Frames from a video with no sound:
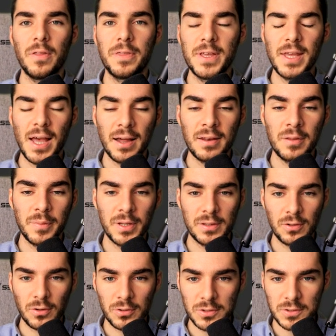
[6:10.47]
the
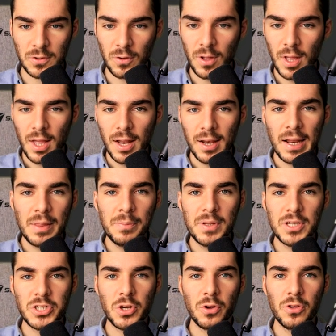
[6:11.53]
animator. So let me
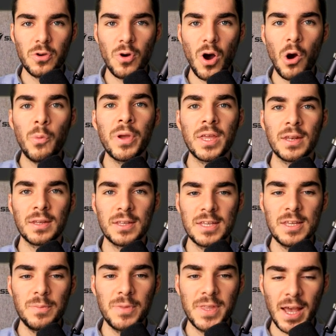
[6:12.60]
show you how we can
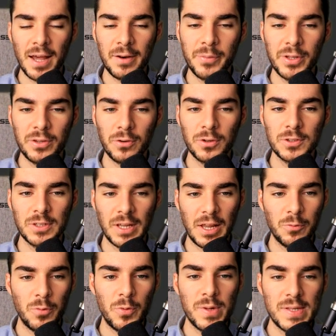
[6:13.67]
keep the animator so
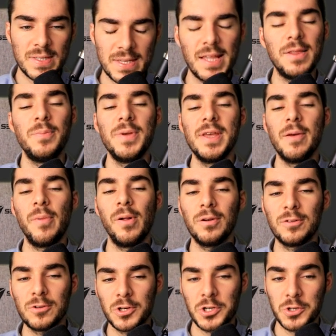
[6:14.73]
that we will still be able
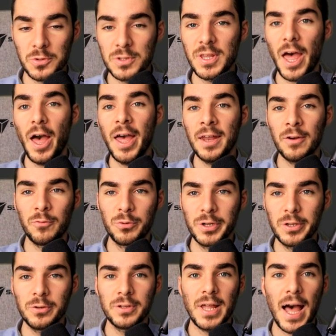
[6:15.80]
to shoot and
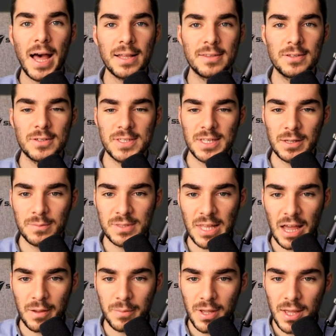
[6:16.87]
reload at the same
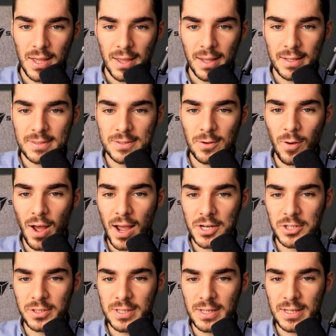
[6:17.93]
time. And so
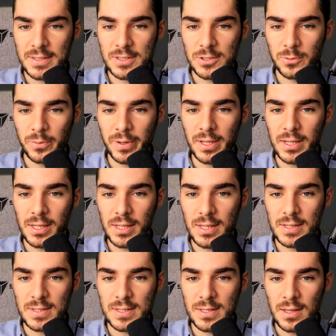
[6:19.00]
actually it's really
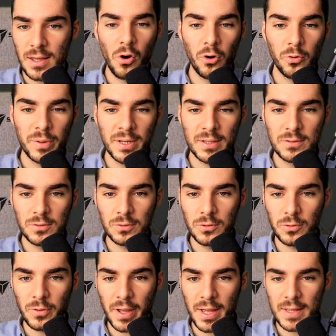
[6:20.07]
easy. All we need to
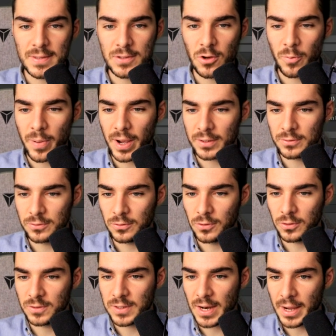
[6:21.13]
do is go back to the
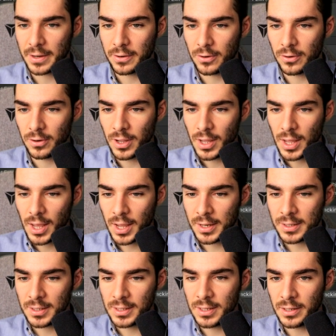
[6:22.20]
slider, and
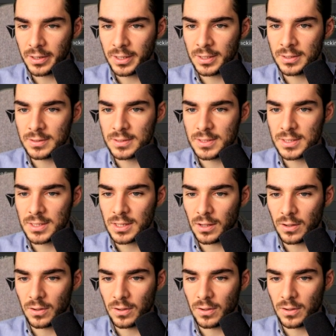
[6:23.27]
here in the